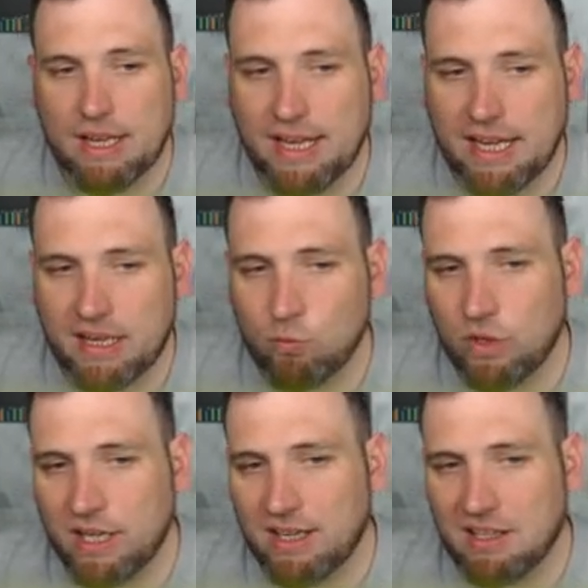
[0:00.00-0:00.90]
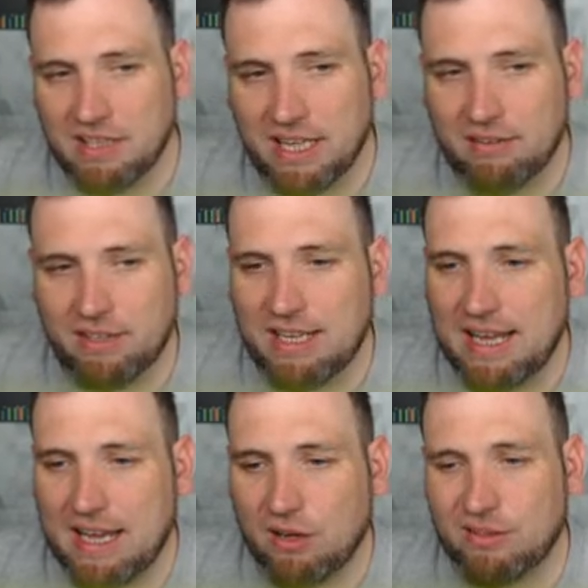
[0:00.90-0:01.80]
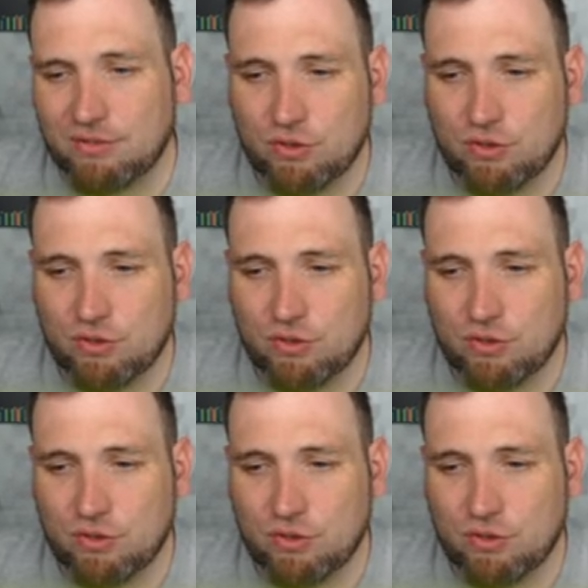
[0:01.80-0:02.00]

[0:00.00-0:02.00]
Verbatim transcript: and went 11 out of